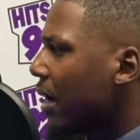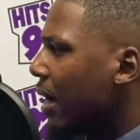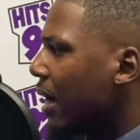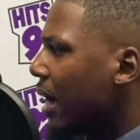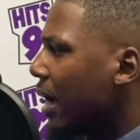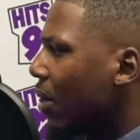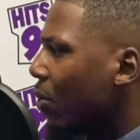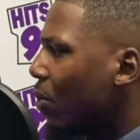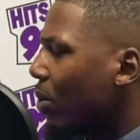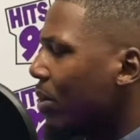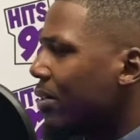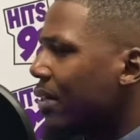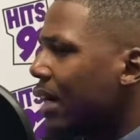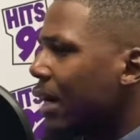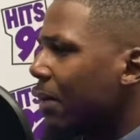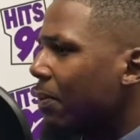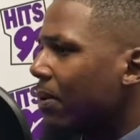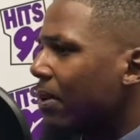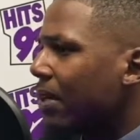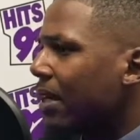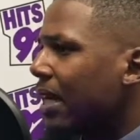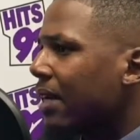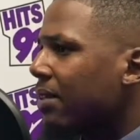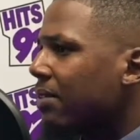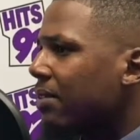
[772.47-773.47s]
what
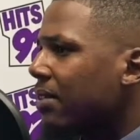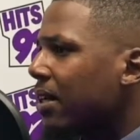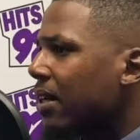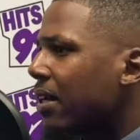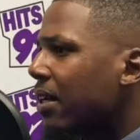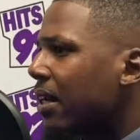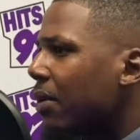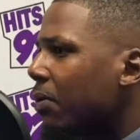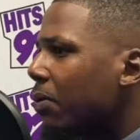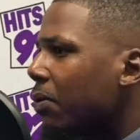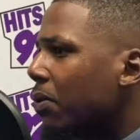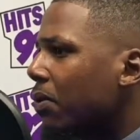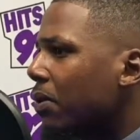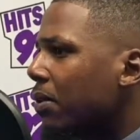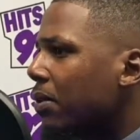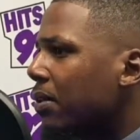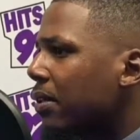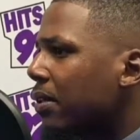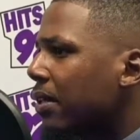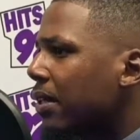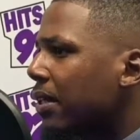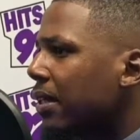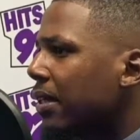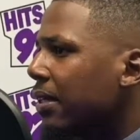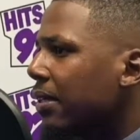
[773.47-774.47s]
type of lifestyle I wanted
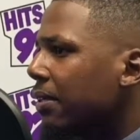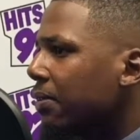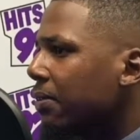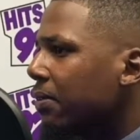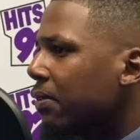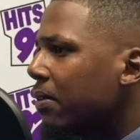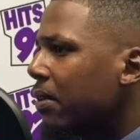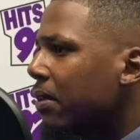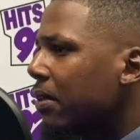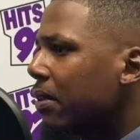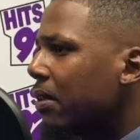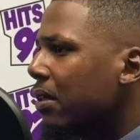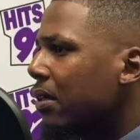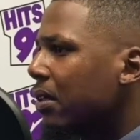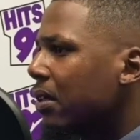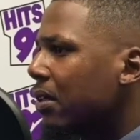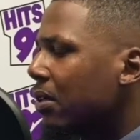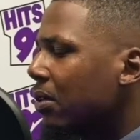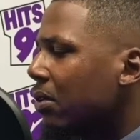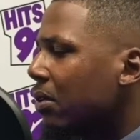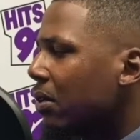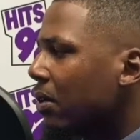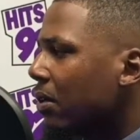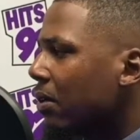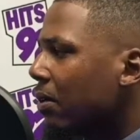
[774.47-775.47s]
to live.
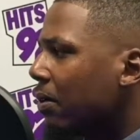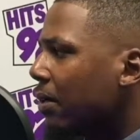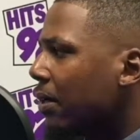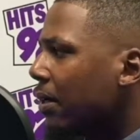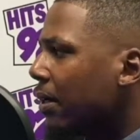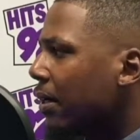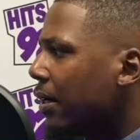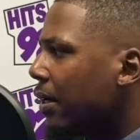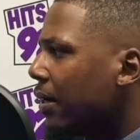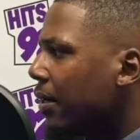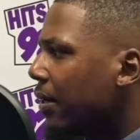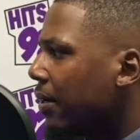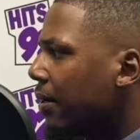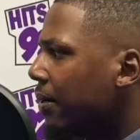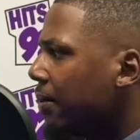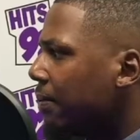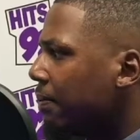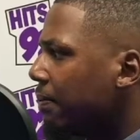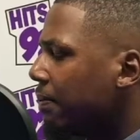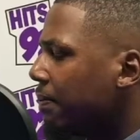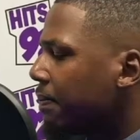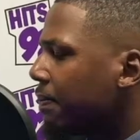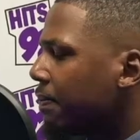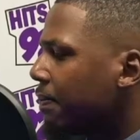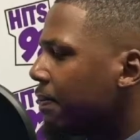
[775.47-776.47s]
You
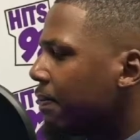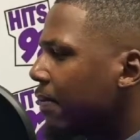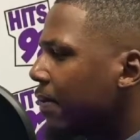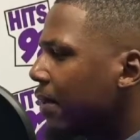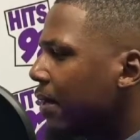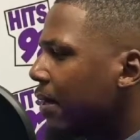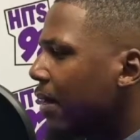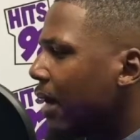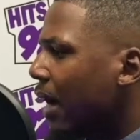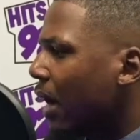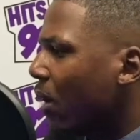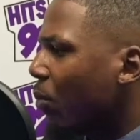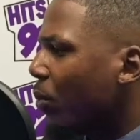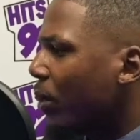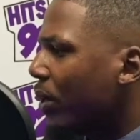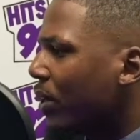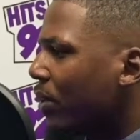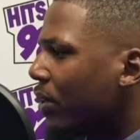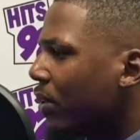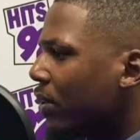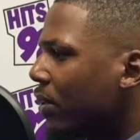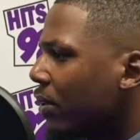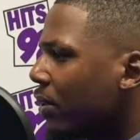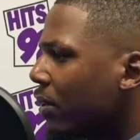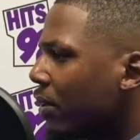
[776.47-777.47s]
know,
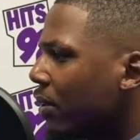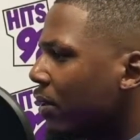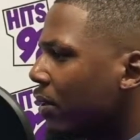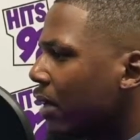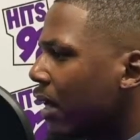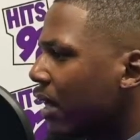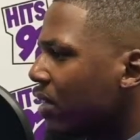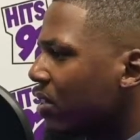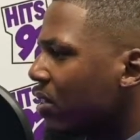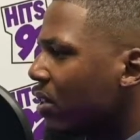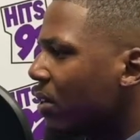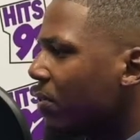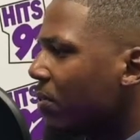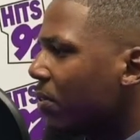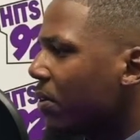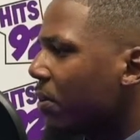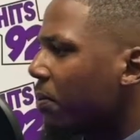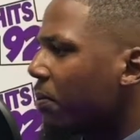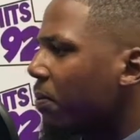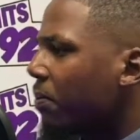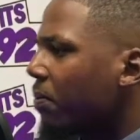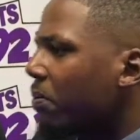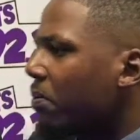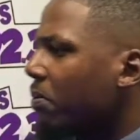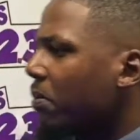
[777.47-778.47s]
I
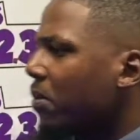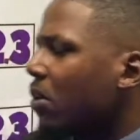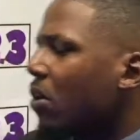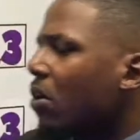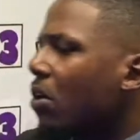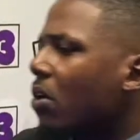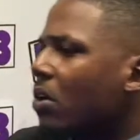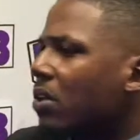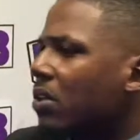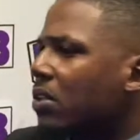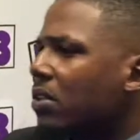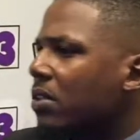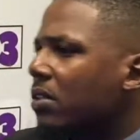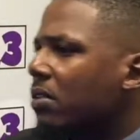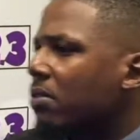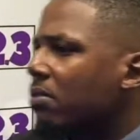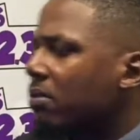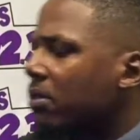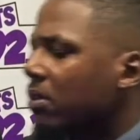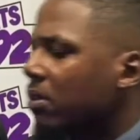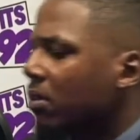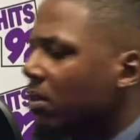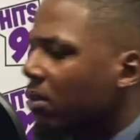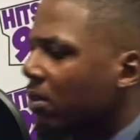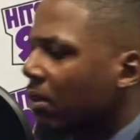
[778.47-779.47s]
suffered a large,
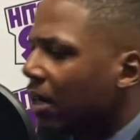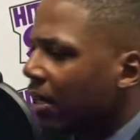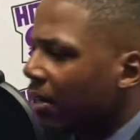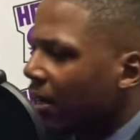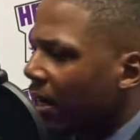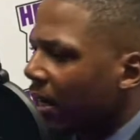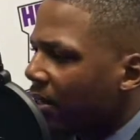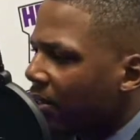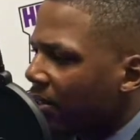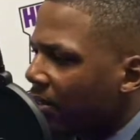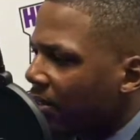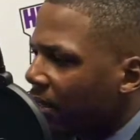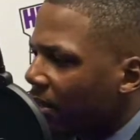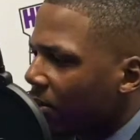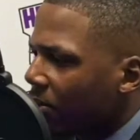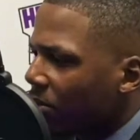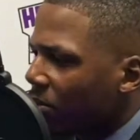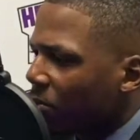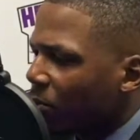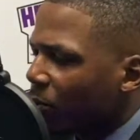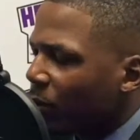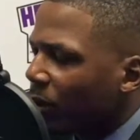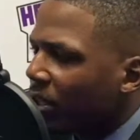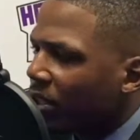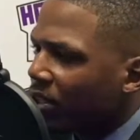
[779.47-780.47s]
you know, I'd say it
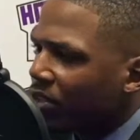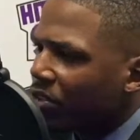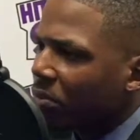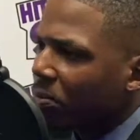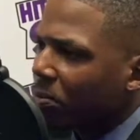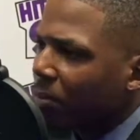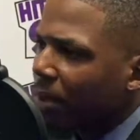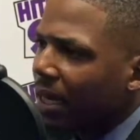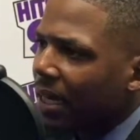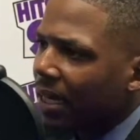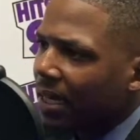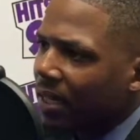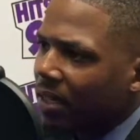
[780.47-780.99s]
was a really traumatic